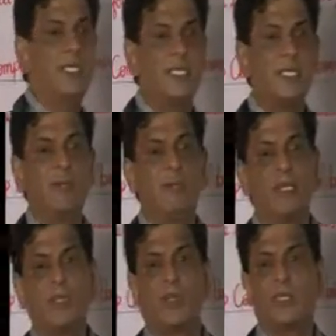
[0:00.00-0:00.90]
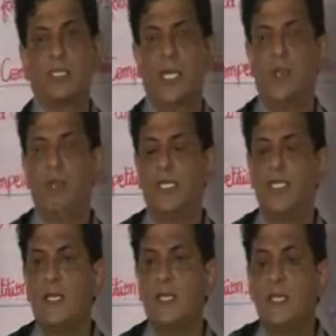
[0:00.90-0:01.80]
the sleeping dogs lie
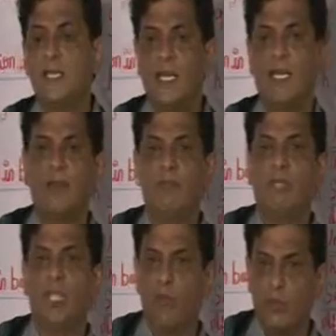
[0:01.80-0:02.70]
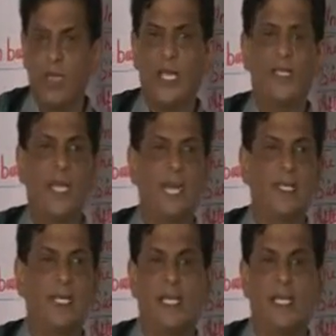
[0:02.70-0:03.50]
means let everything go like that.